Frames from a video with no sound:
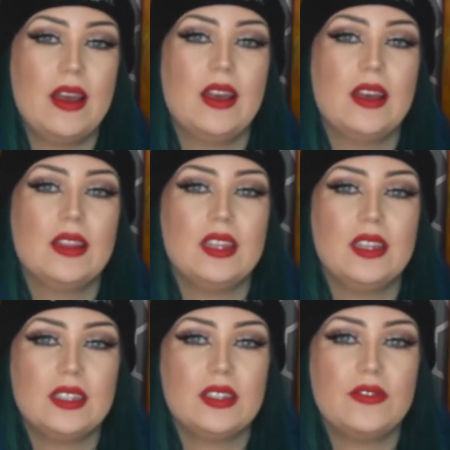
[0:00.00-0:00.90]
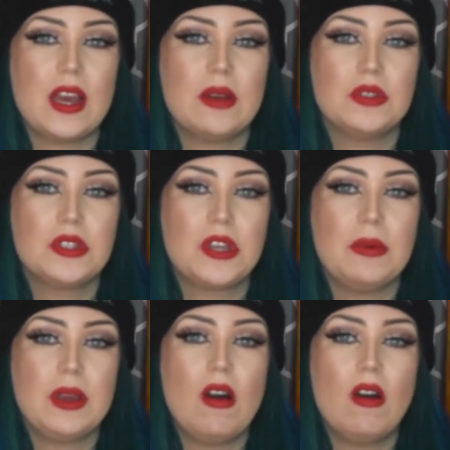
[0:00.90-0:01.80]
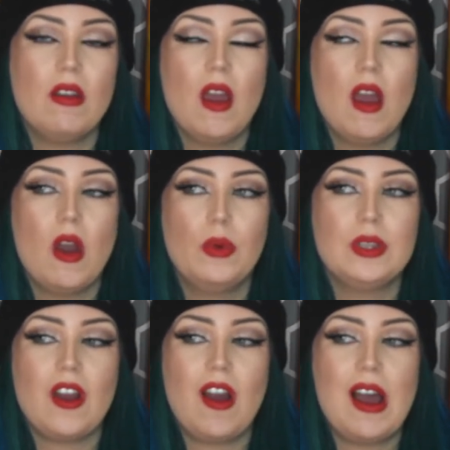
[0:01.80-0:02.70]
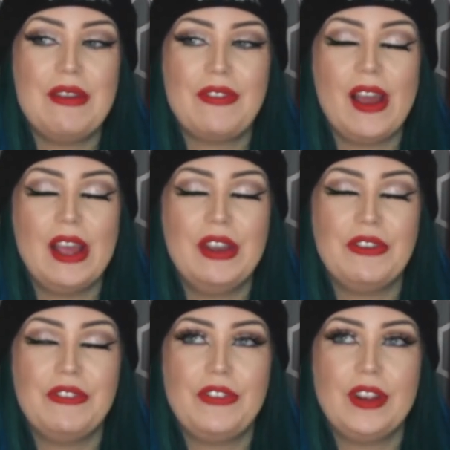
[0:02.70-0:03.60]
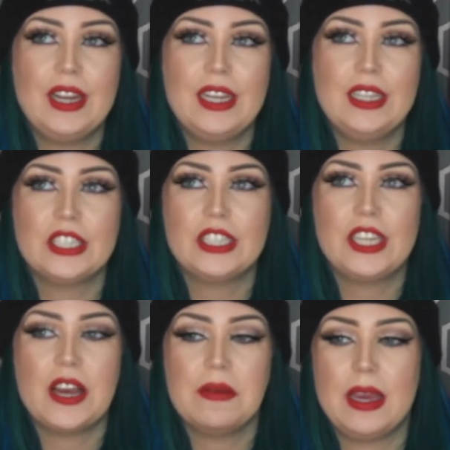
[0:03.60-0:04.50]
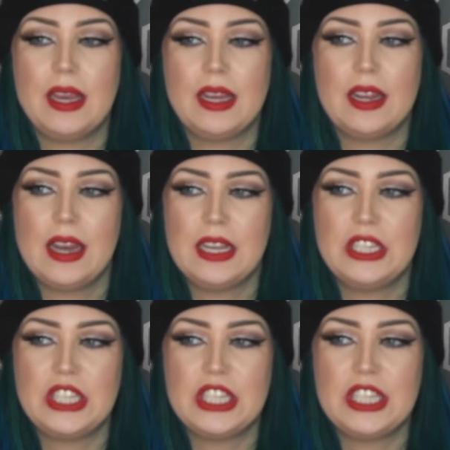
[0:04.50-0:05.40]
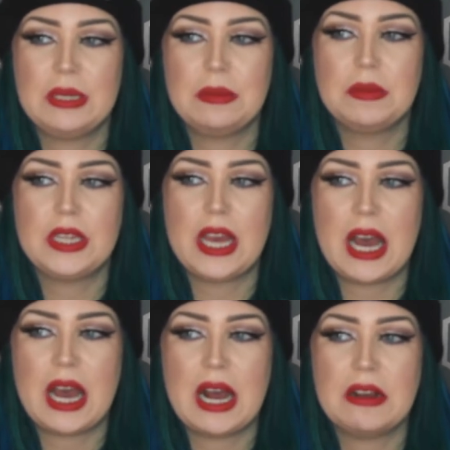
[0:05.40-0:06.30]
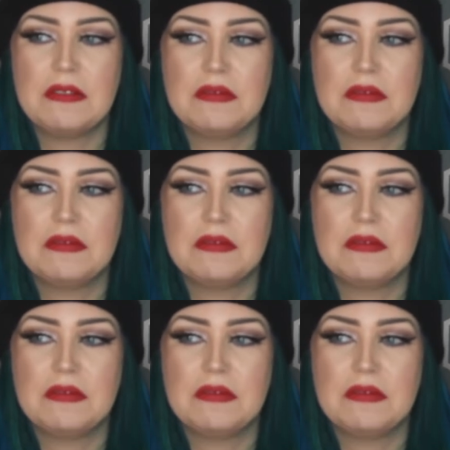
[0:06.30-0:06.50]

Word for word: that this affair was going on, which I find really disturbing, that they just seemed to have